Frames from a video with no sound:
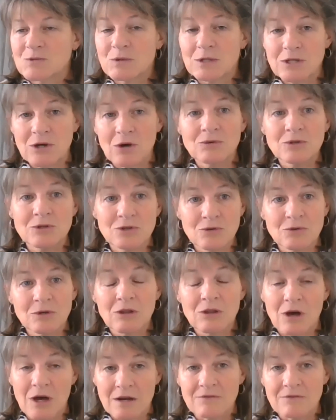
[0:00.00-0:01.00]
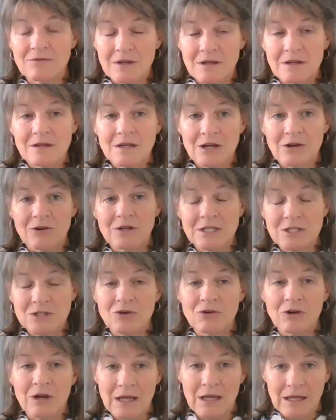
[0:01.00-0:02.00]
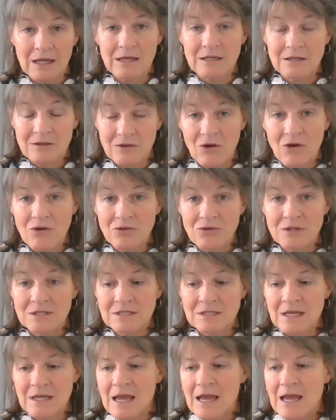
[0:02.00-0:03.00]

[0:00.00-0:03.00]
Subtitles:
we don't do a lot of hearing screening in adults,